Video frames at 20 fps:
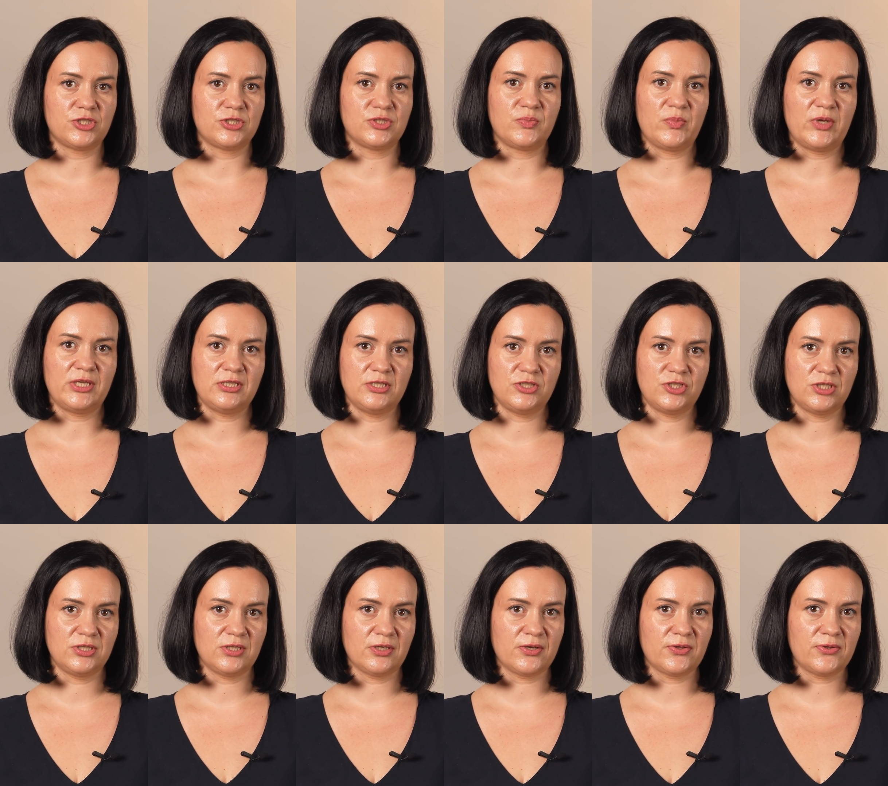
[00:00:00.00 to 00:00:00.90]
as
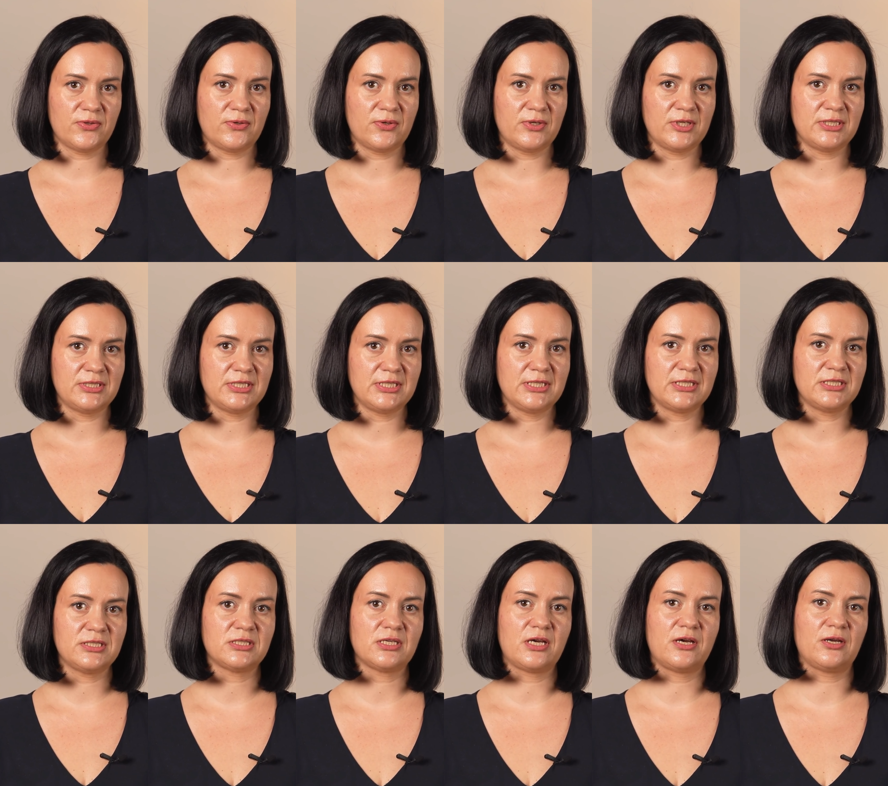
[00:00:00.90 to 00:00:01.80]
managing
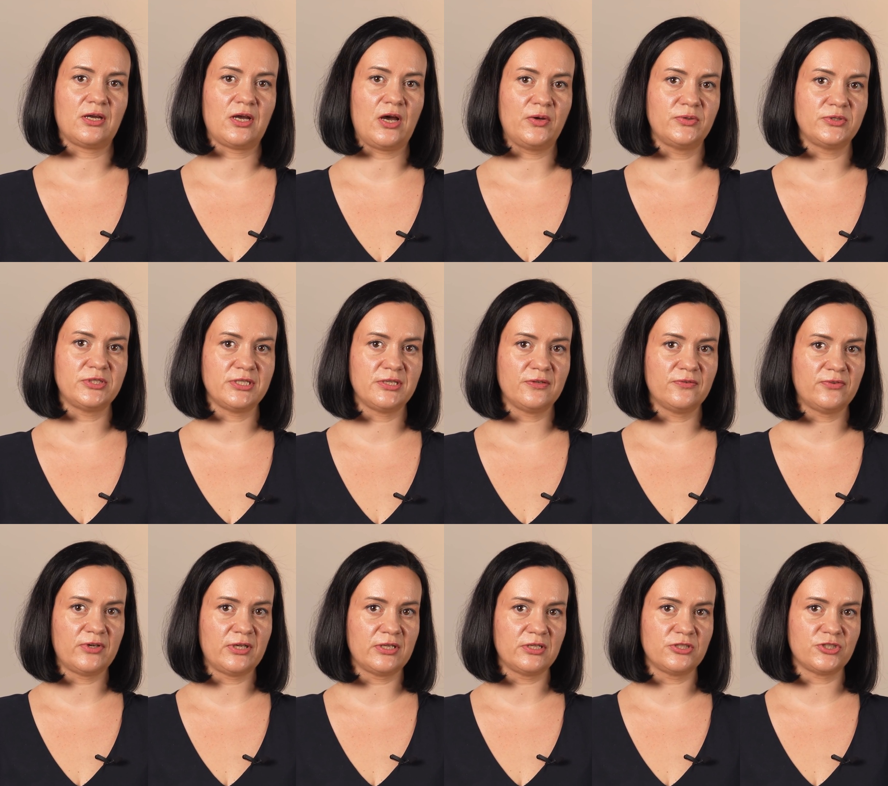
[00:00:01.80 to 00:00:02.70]
authorities, accounting
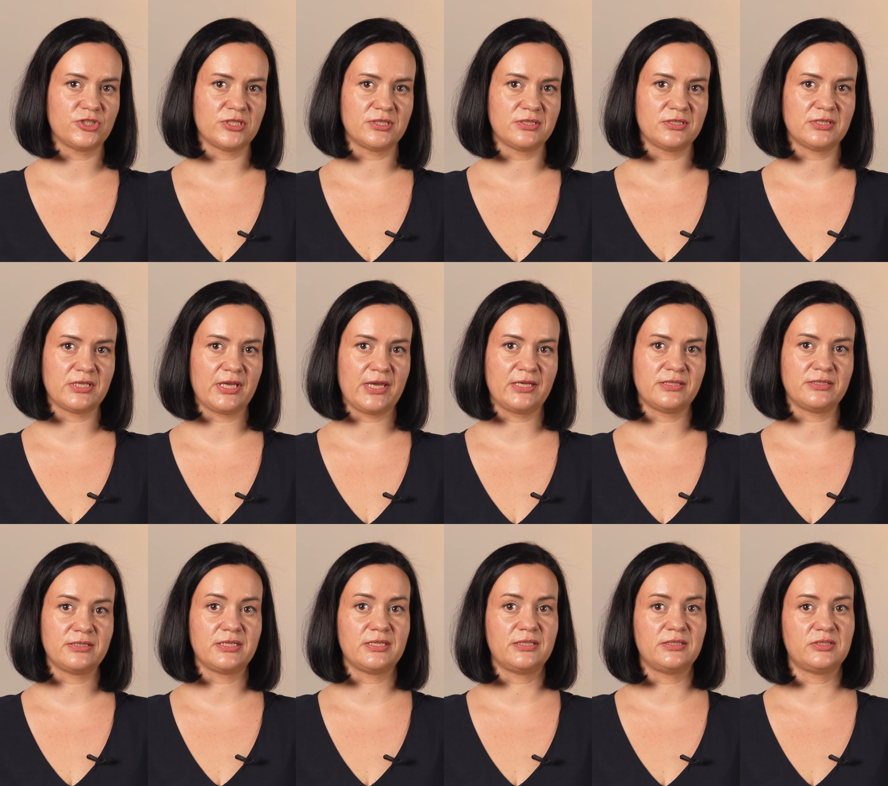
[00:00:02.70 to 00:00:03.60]
functions, and
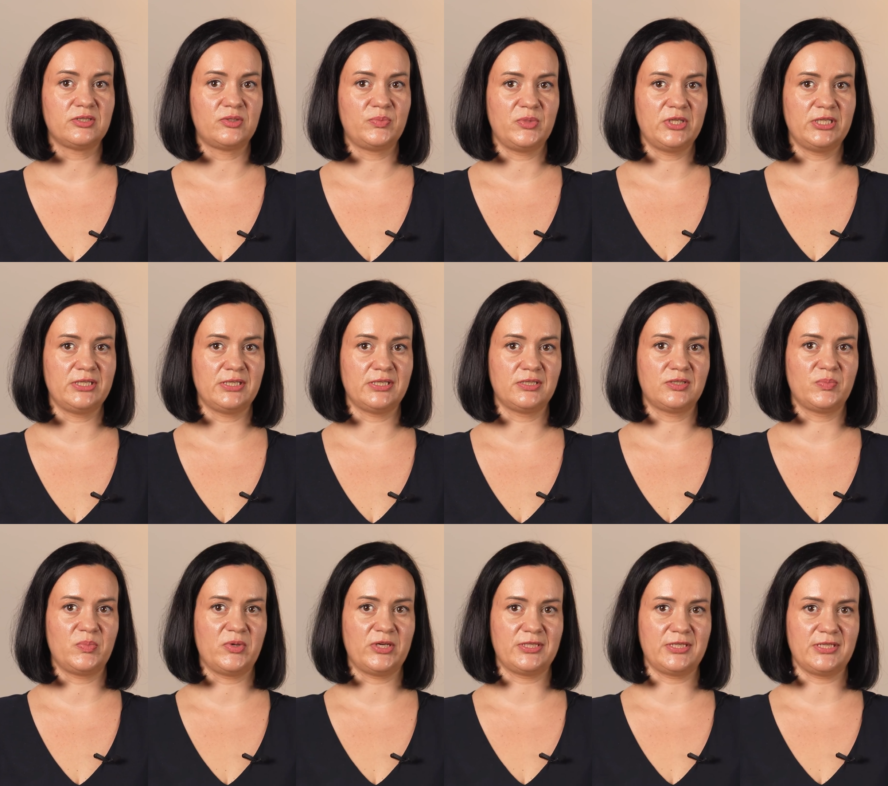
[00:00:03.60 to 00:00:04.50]
intermediate
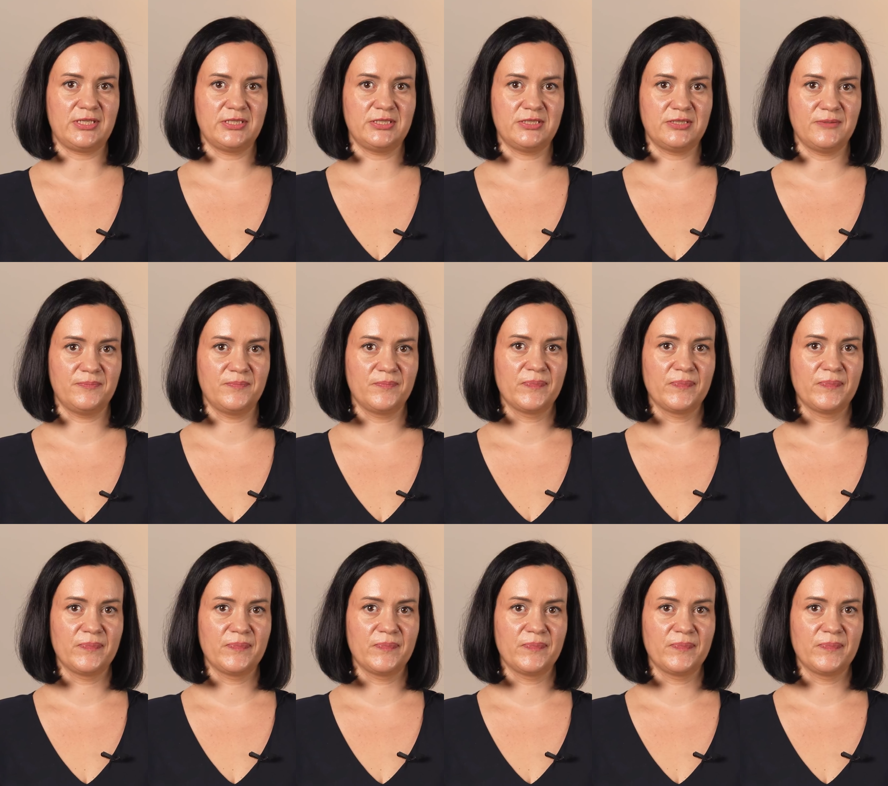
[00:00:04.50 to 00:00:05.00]
bodies,